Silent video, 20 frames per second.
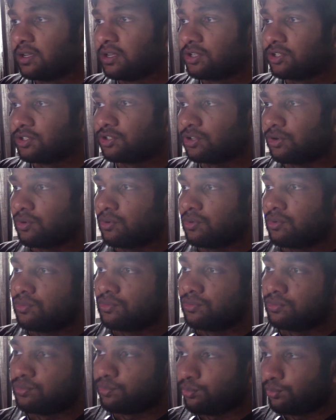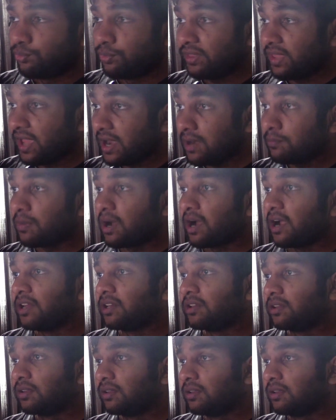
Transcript: So, with that in mind,